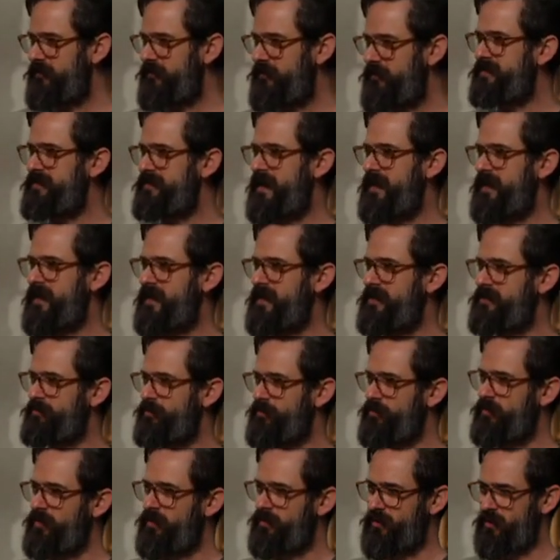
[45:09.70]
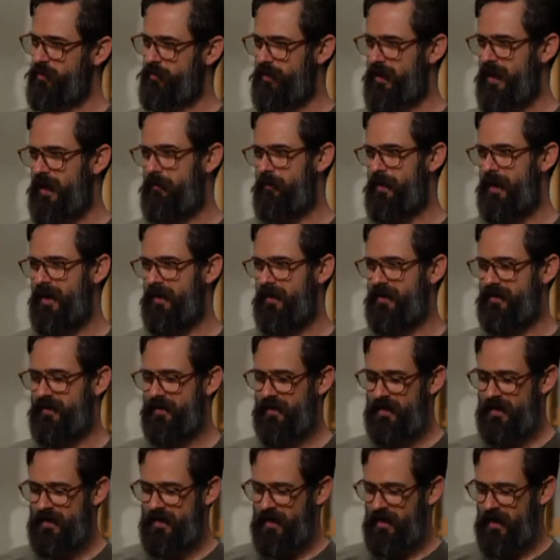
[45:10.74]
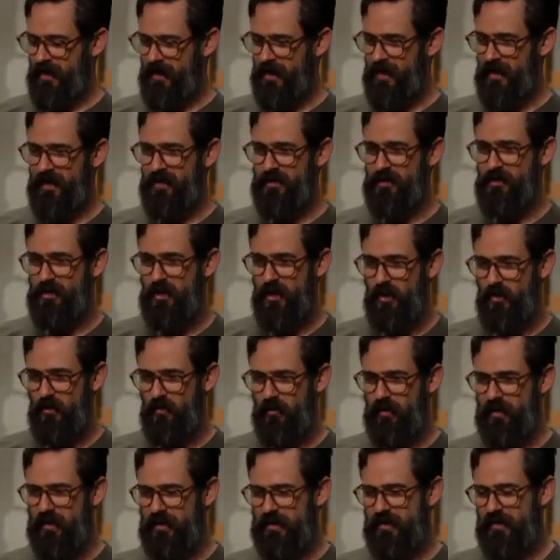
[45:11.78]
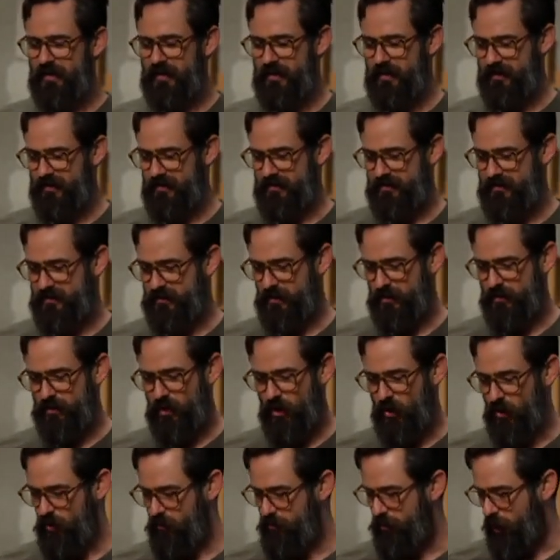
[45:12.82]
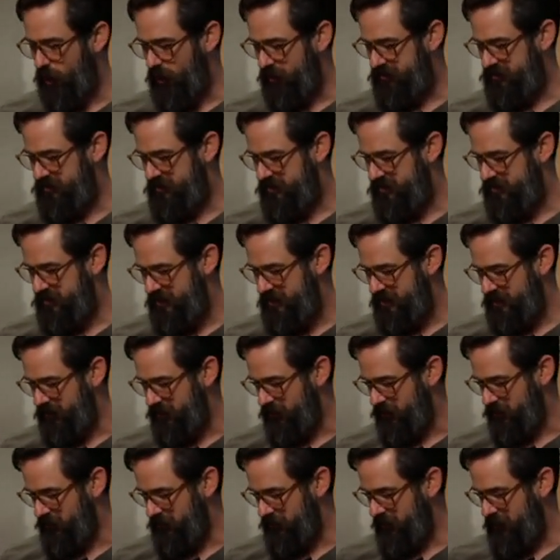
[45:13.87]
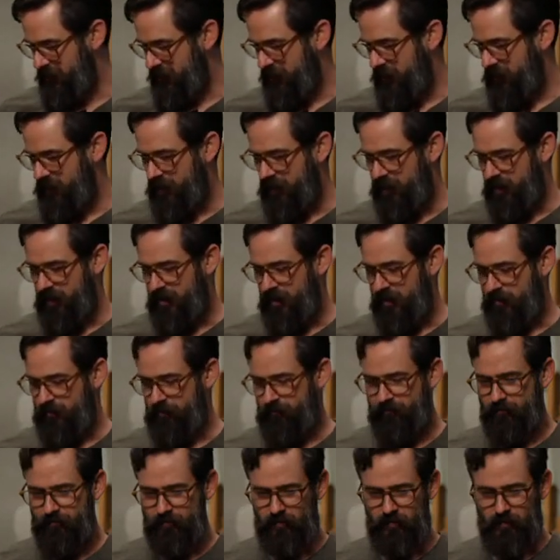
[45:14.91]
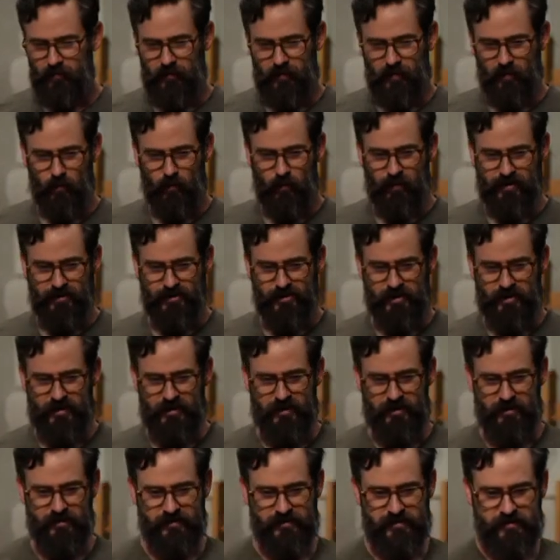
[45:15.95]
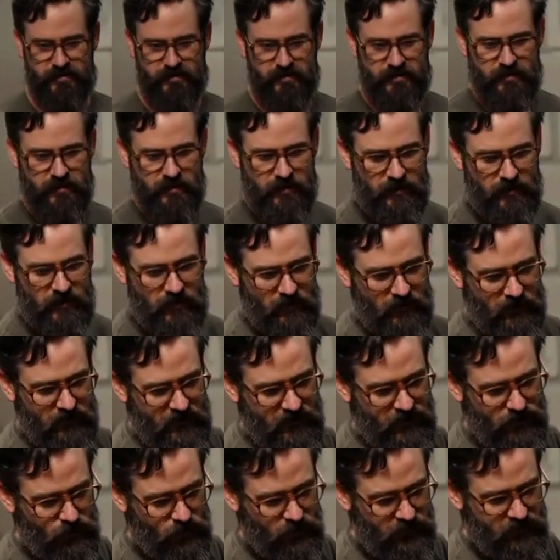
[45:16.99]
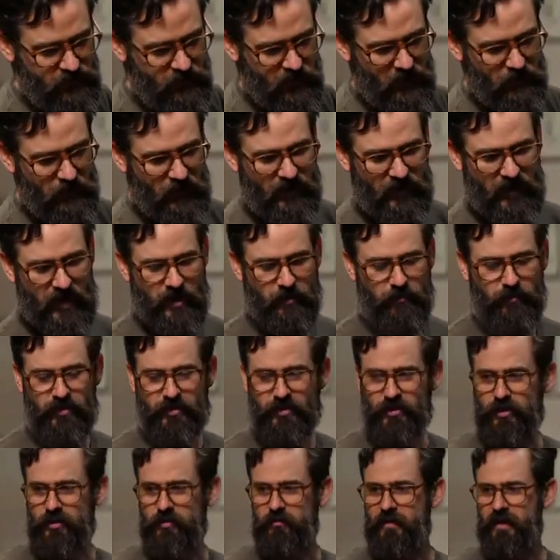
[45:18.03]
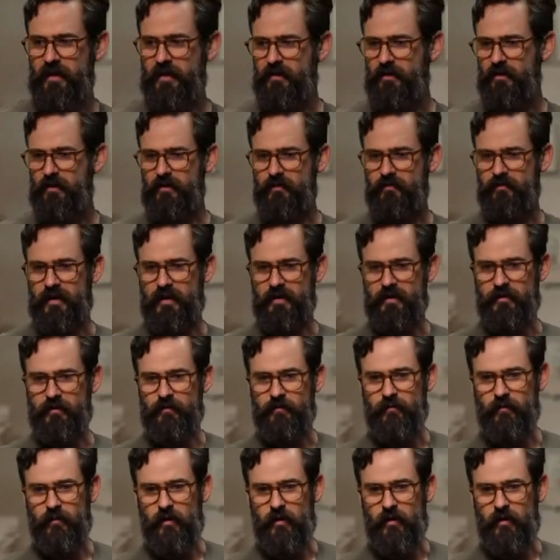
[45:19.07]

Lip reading: is that King's Blue on your palette? No, it is cobalt teal, which is This one's made by Gamblin. You can find it